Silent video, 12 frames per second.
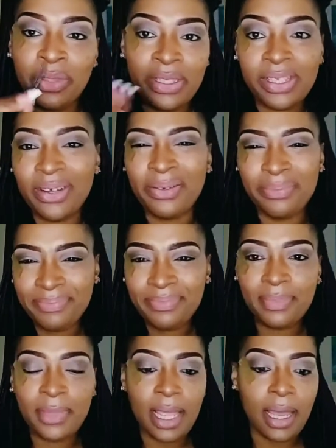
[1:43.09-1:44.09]
So
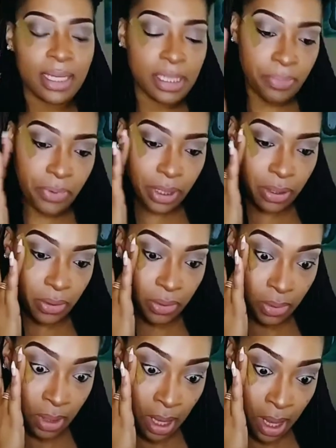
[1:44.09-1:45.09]
yeah, it's pretty
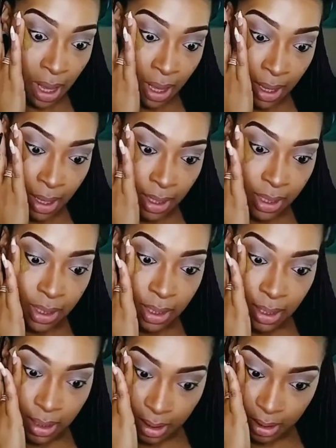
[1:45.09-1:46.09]
cool.
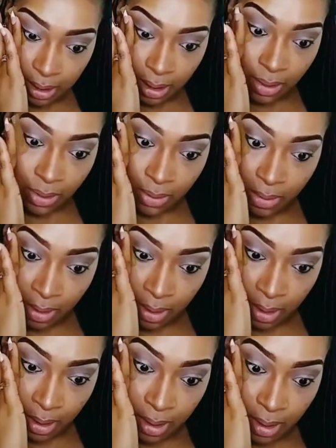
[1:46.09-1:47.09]
So
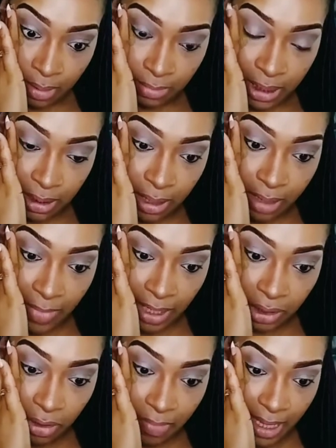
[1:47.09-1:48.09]
I'm just gonna
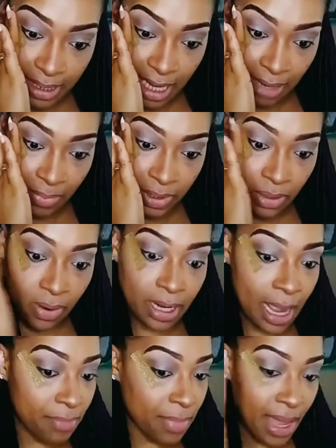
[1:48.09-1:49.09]
make sure my tape is
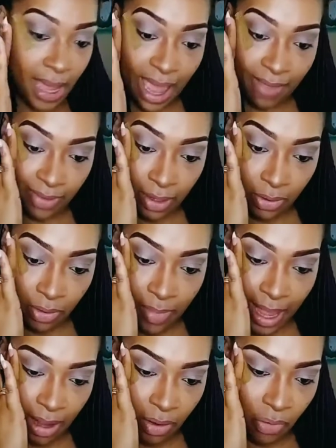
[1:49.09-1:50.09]
on. I may have to go
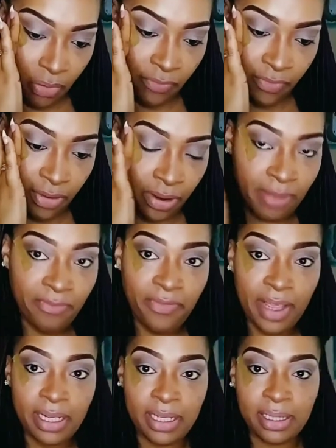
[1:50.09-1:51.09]
back over and
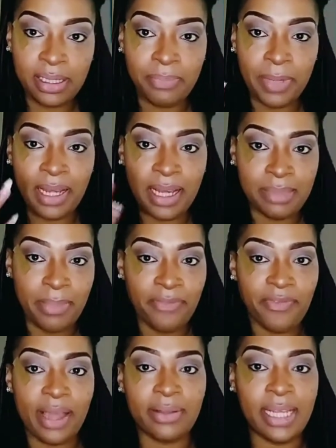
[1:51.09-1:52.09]
finish because my
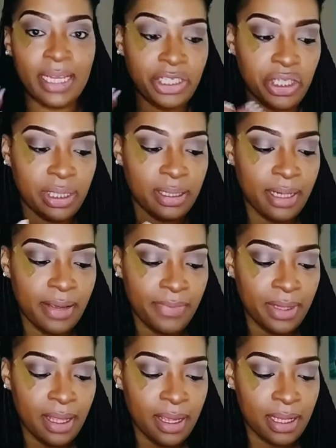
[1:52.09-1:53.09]
foundation and
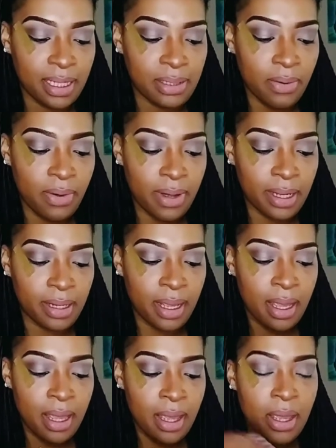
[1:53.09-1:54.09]
everything is on.
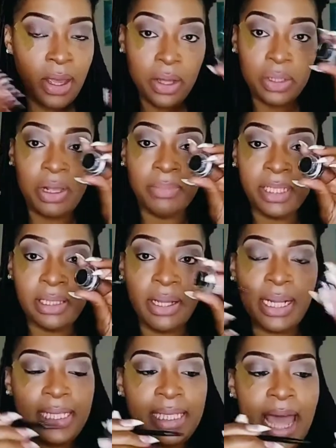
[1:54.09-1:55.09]
So I'm just
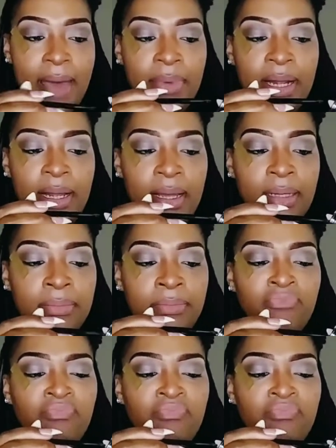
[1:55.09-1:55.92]
gonna dab it in.